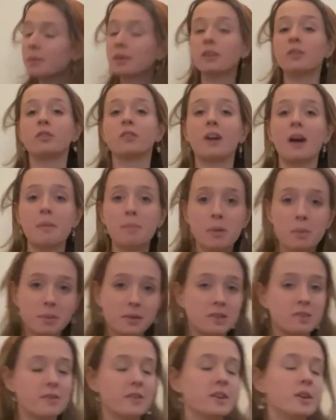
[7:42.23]
I'm gonna wrap up
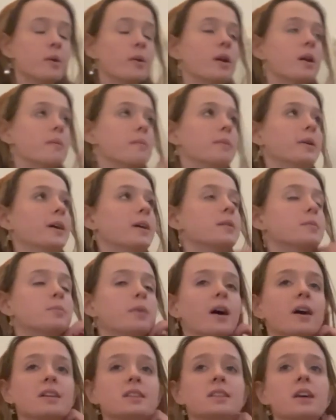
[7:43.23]
this video in a bit,
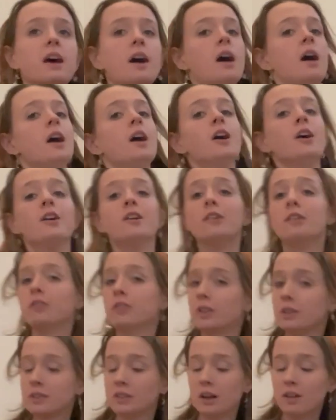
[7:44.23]
but
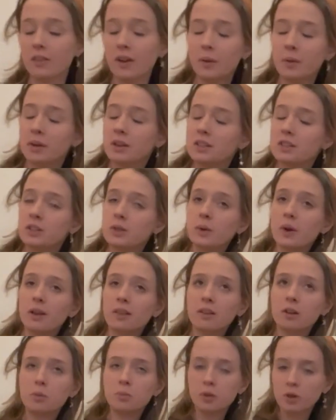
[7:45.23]
First off, I wanted to do a
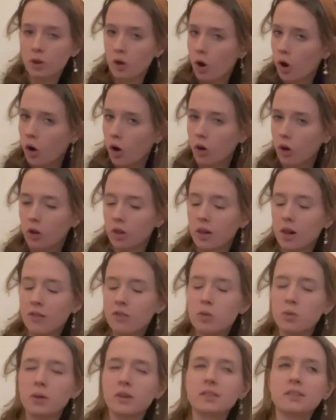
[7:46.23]
little book haul
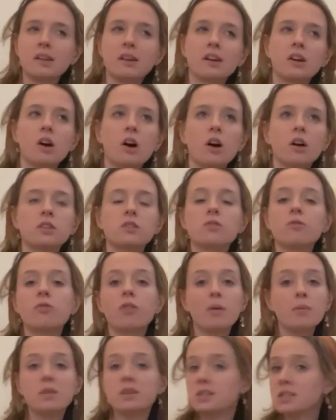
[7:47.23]
of the books that I got
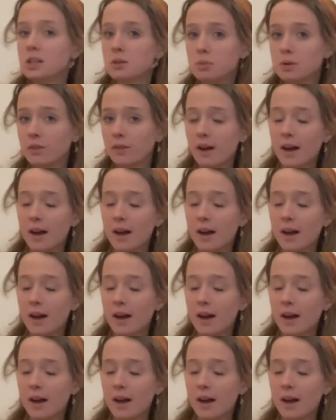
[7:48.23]
from the To Be